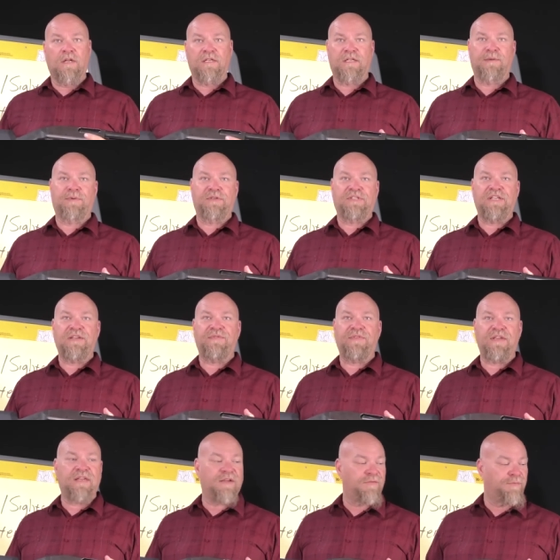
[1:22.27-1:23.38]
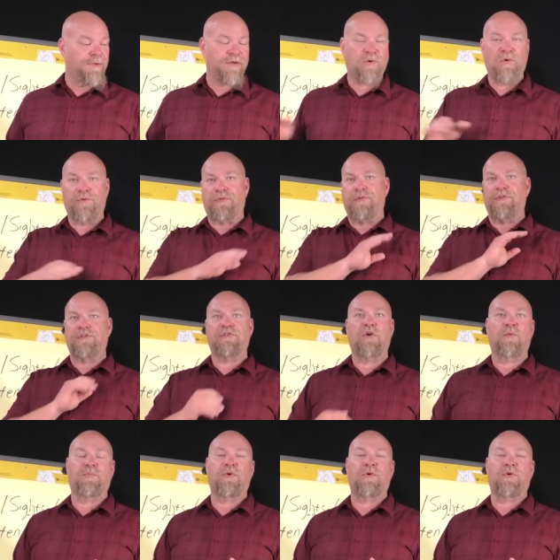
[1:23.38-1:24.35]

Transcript: Liberty TV of me going through this whole